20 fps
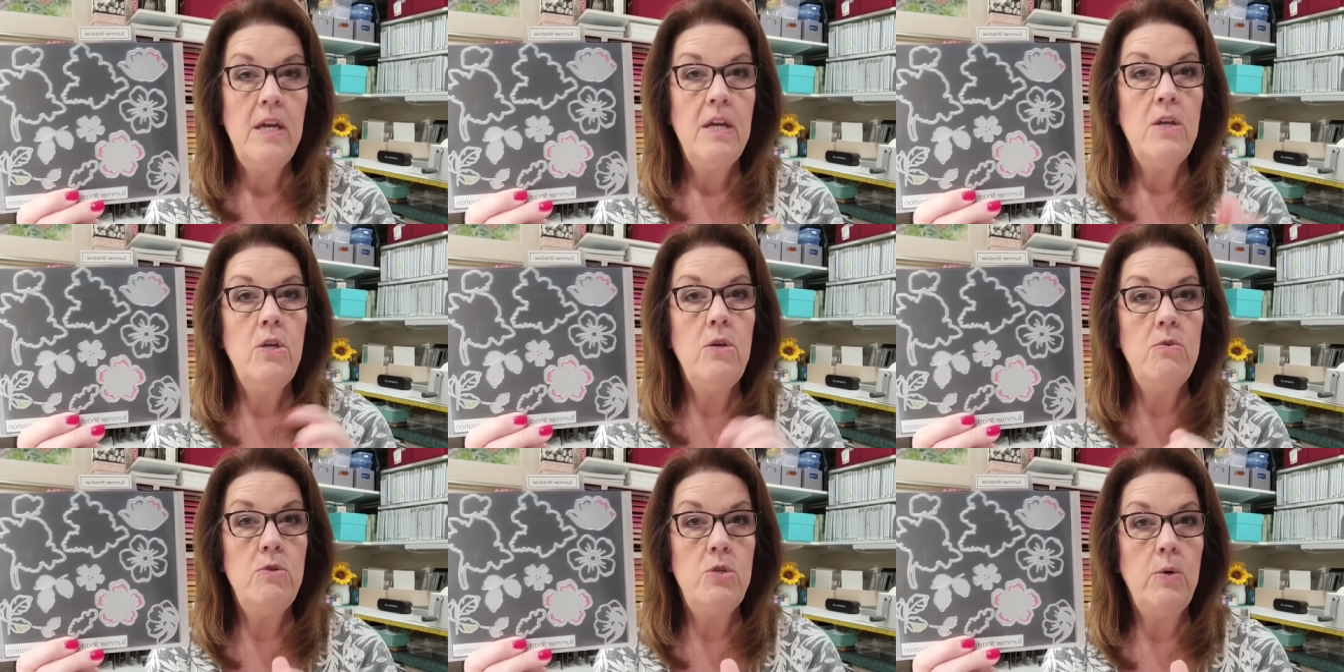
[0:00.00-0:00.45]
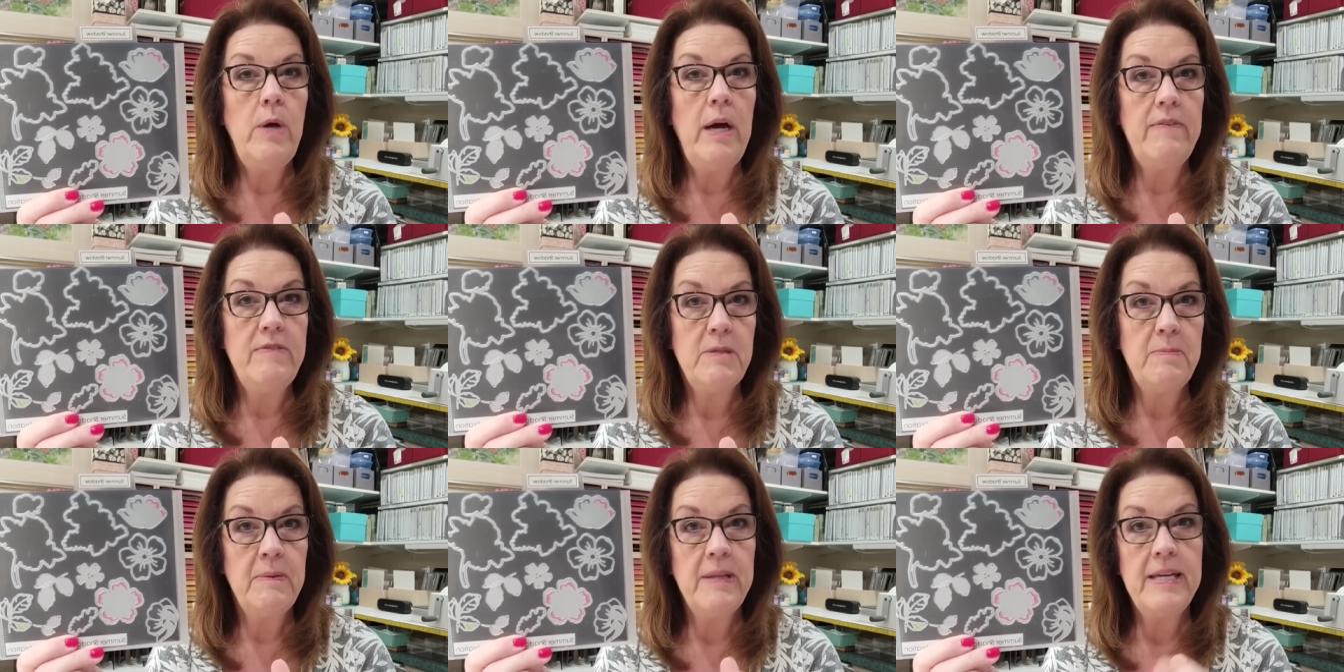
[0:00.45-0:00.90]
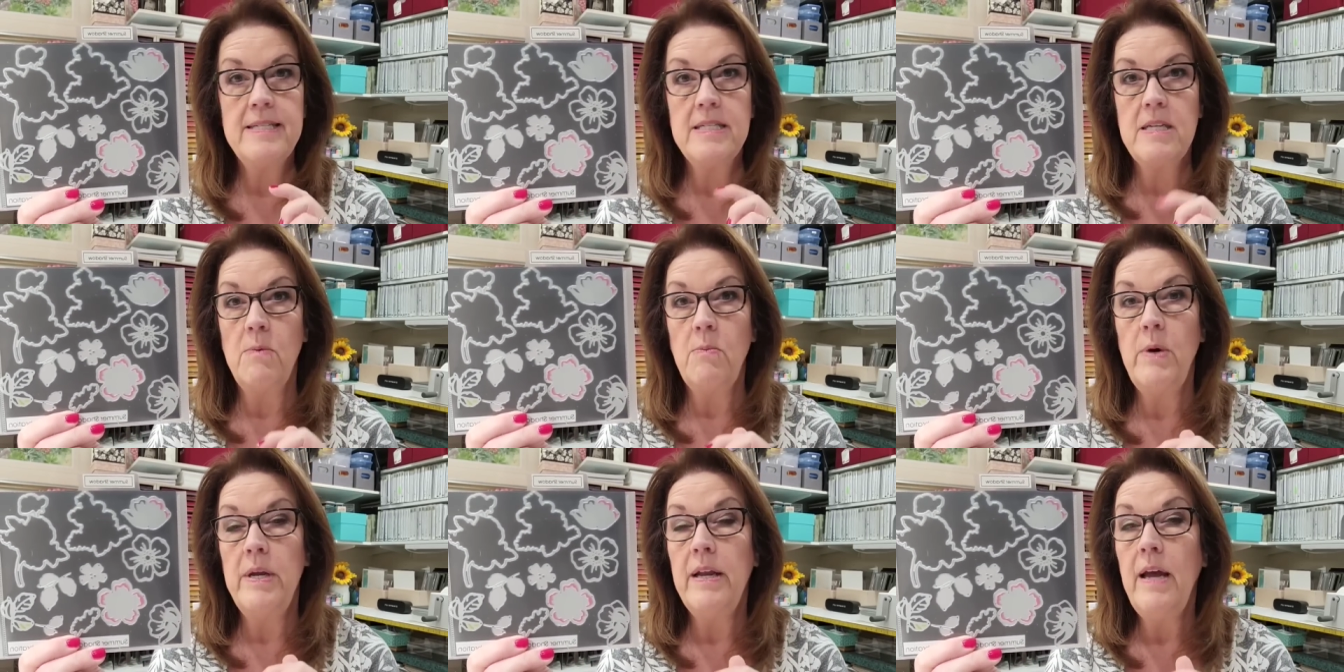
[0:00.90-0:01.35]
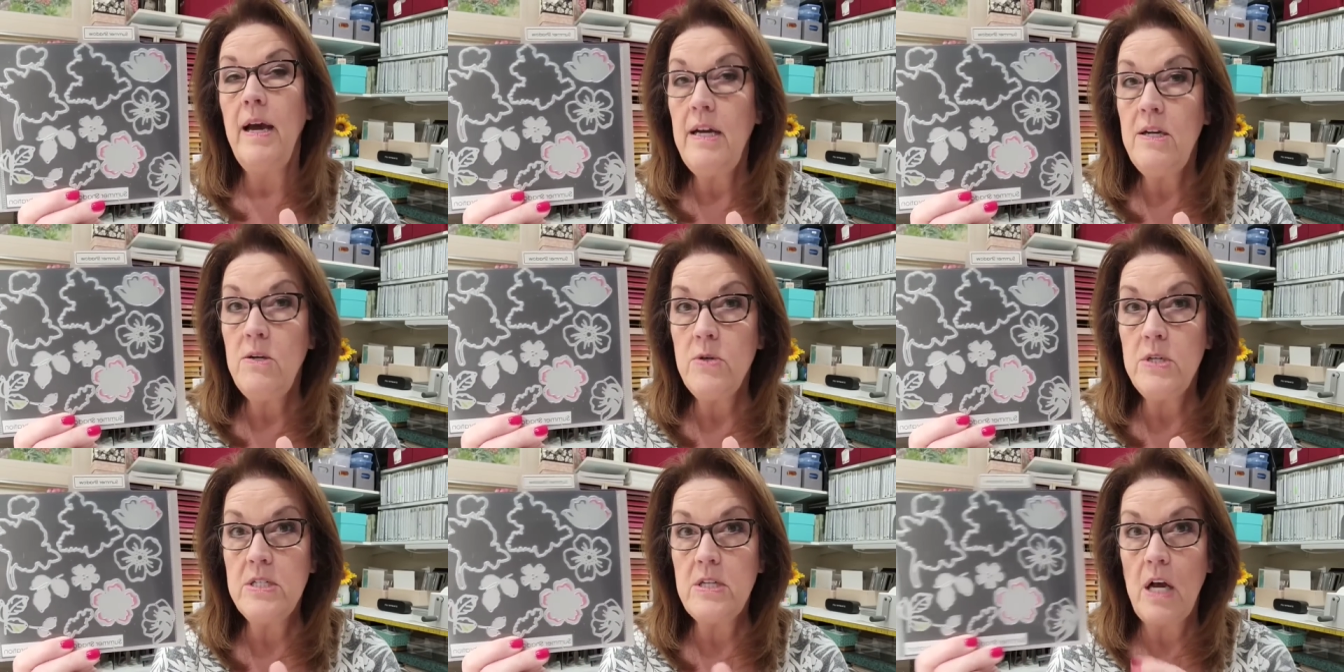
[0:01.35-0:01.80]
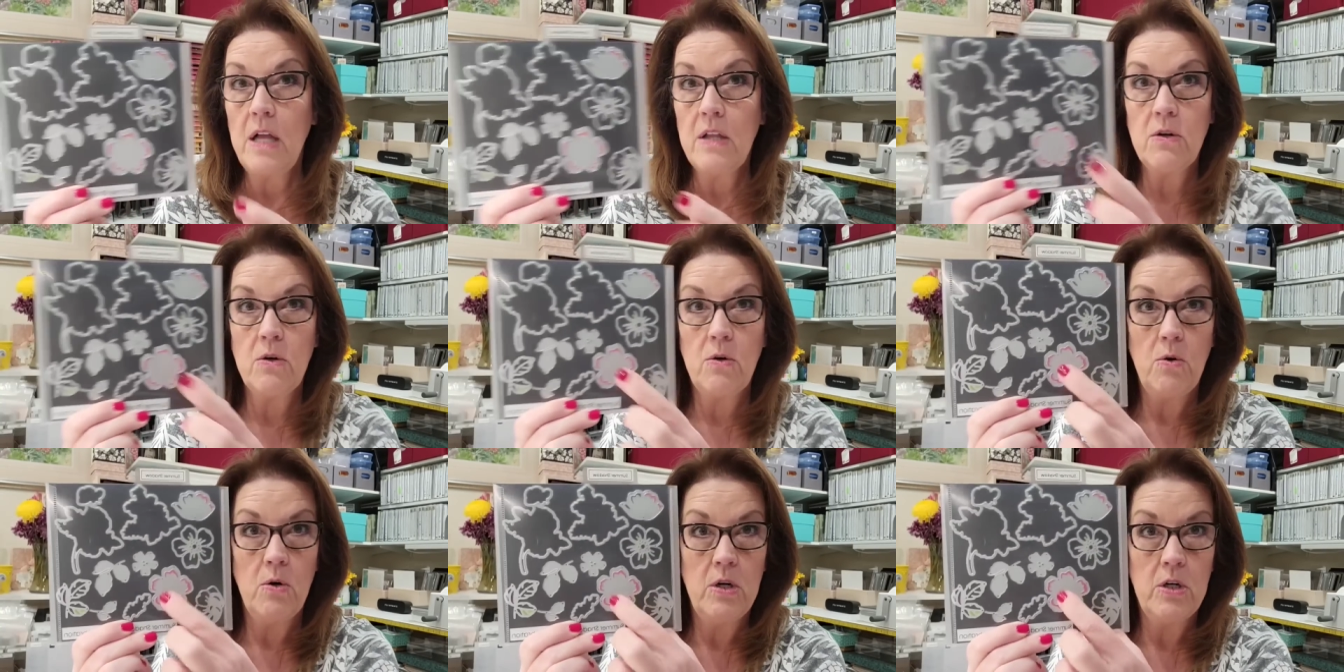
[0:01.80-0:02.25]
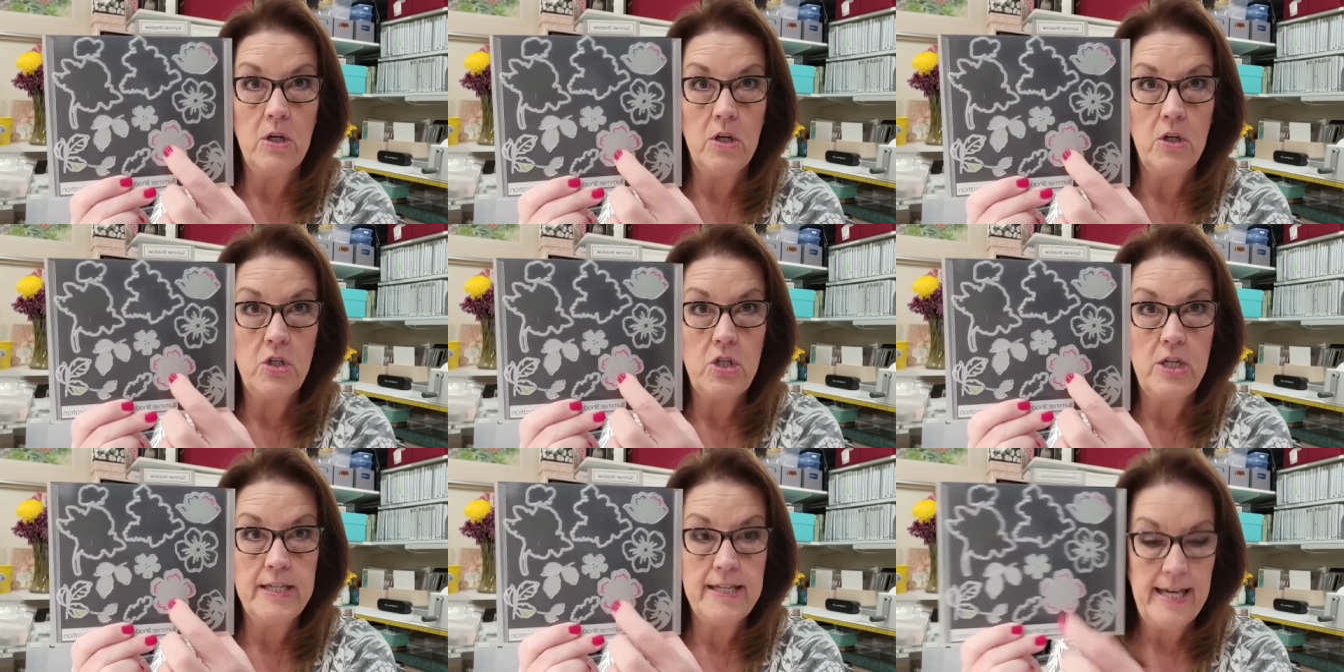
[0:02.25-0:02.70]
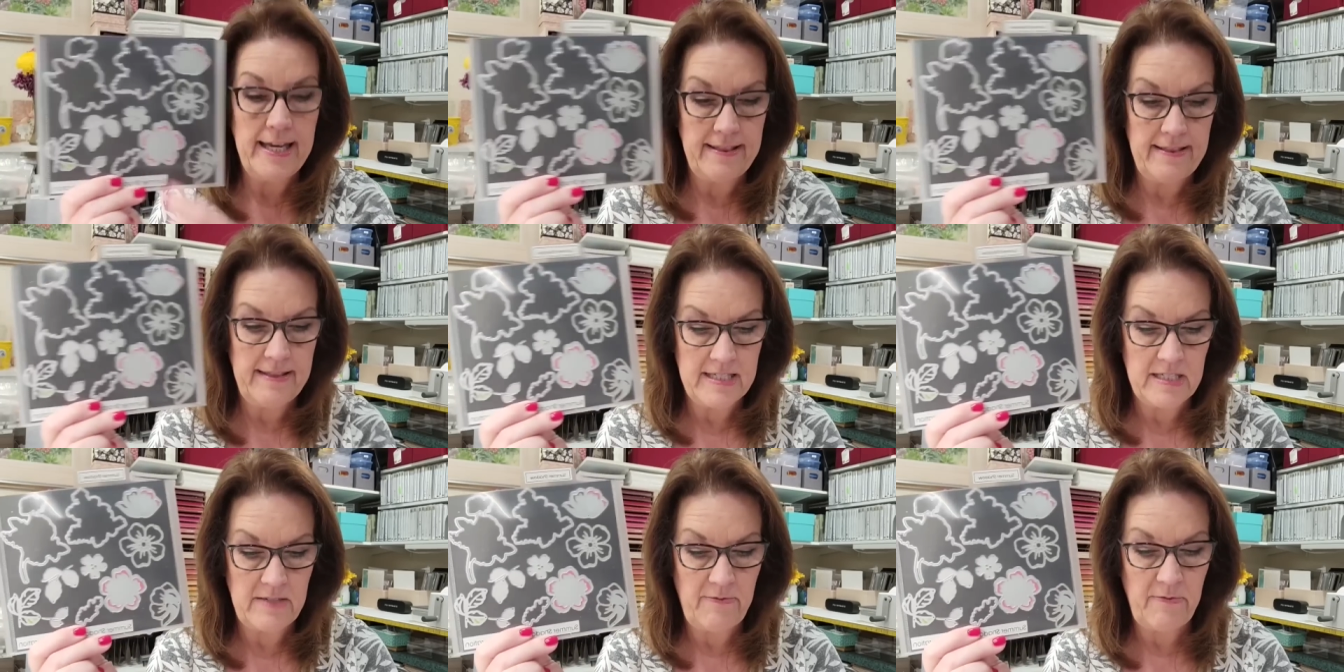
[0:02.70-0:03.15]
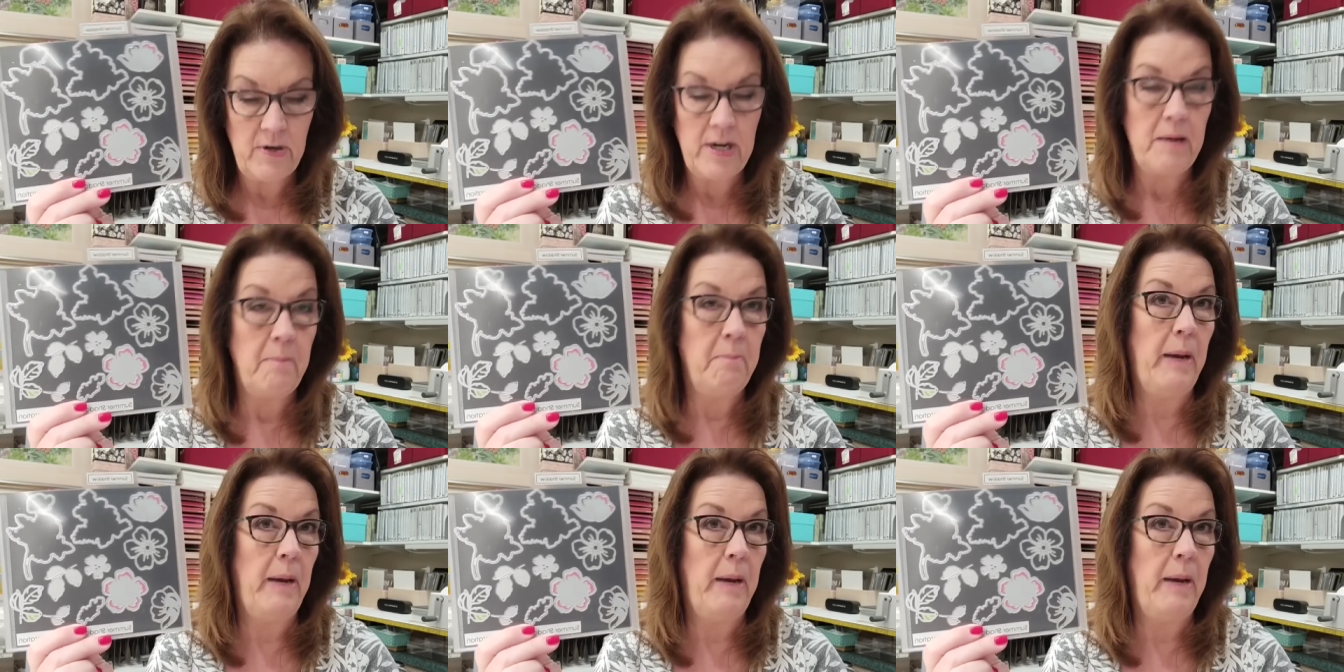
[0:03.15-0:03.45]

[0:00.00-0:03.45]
you do have to place a $100 order to get this free.